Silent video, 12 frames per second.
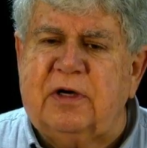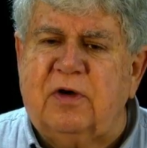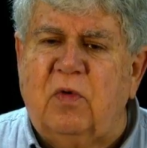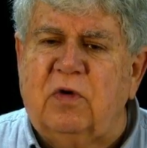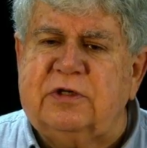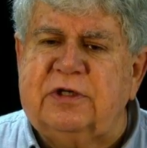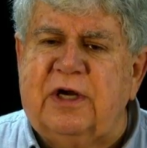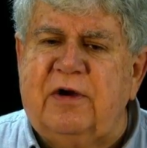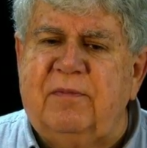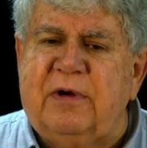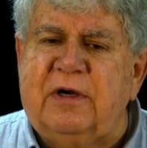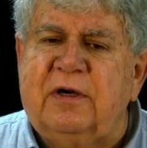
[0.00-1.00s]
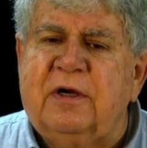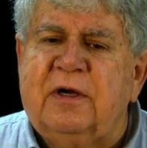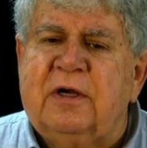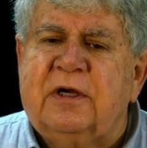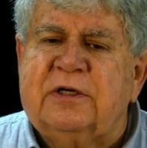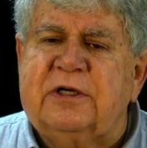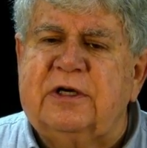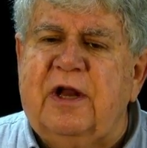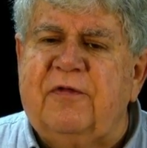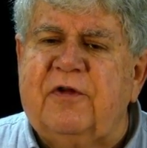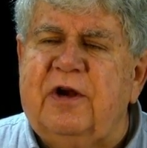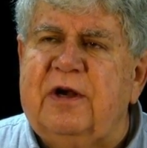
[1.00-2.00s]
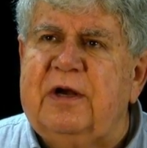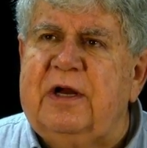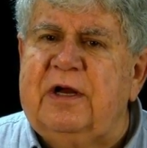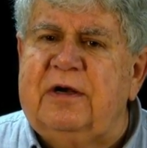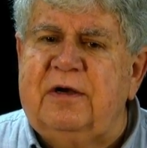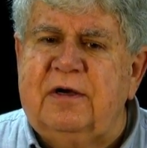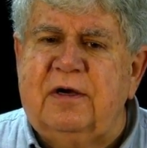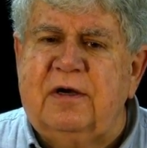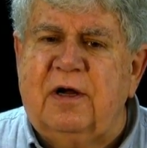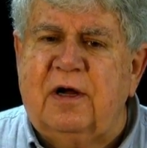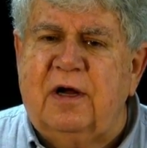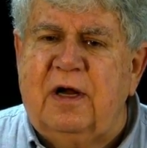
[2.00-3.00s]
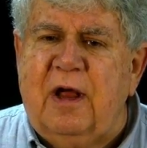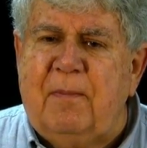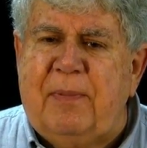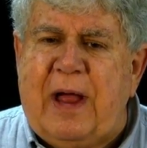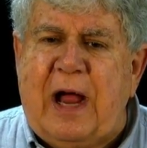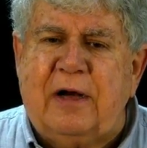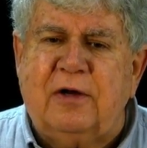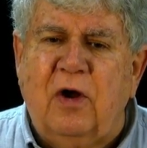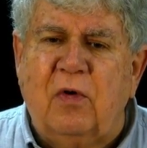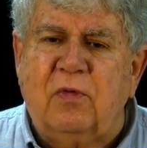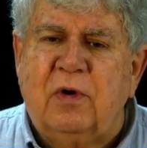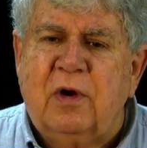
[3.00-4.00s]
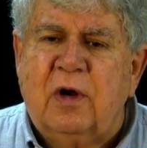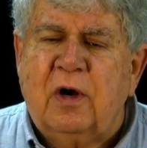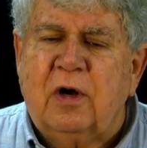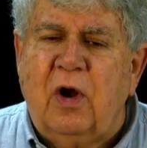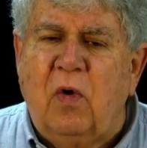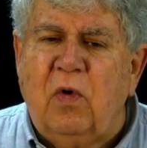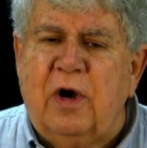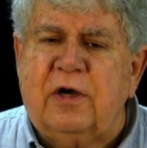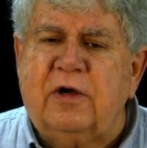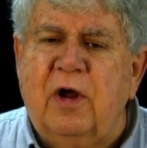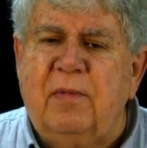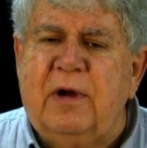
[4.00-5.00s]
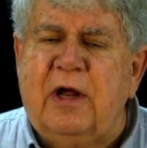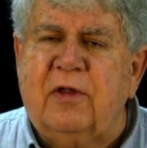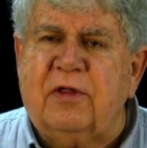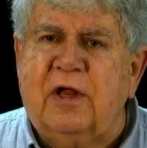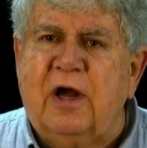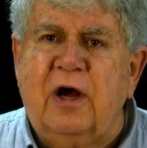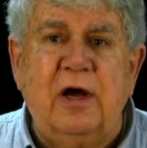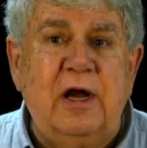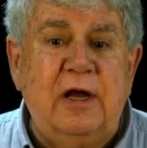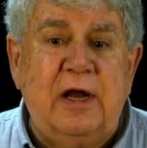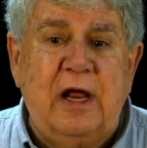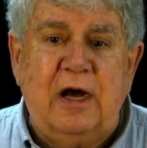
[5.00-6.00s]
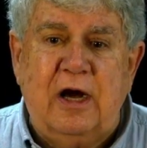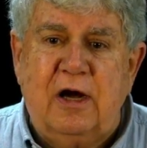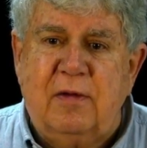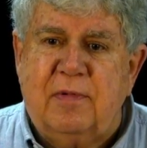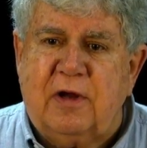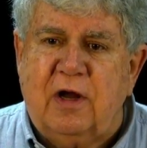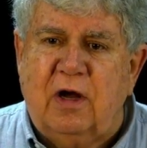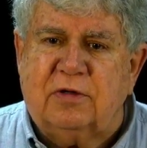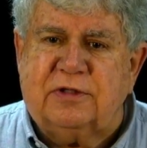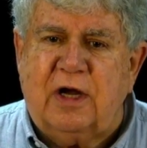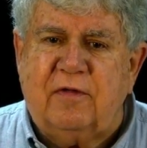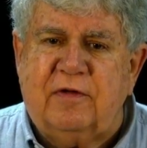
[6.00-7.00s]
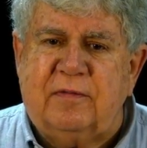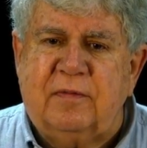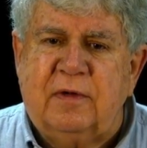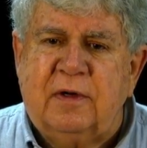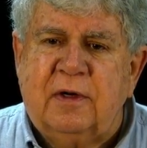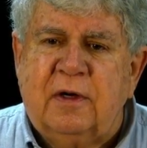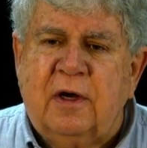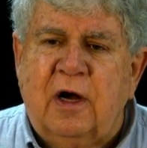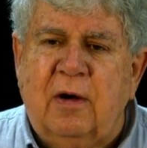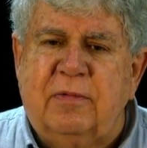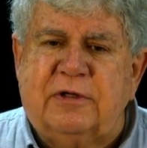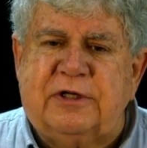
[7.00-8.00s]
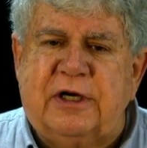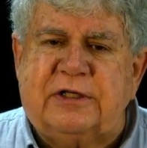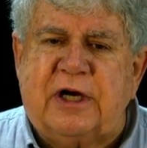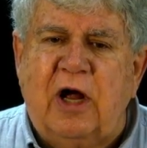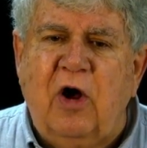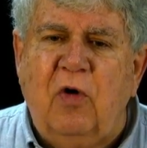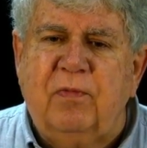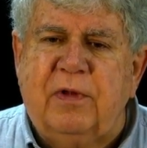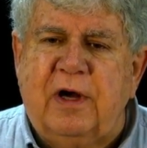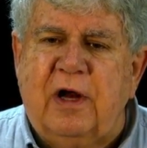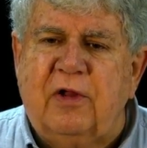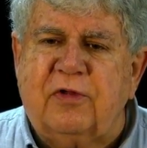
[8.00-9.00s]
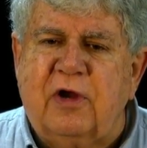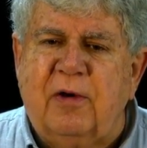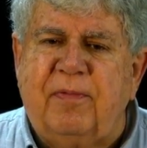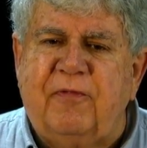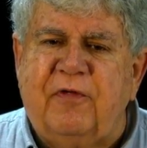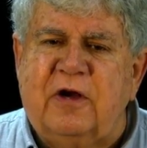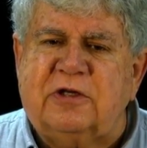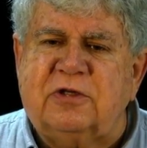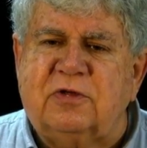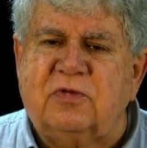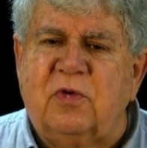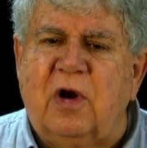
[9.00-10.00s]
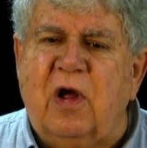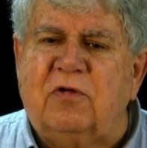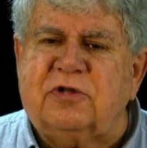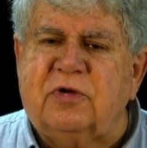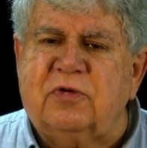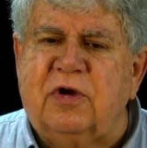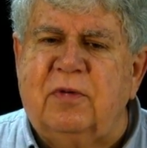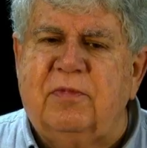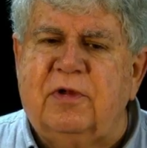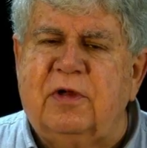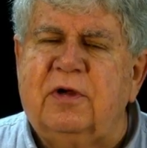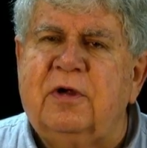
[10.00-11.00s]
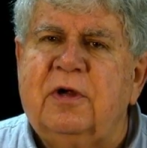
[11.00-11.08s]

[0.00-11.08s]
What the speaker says: doors, and there have been significant impact on lower income health care in that area because of it. Hubbard says, I hope that healthcare professionals will also come to the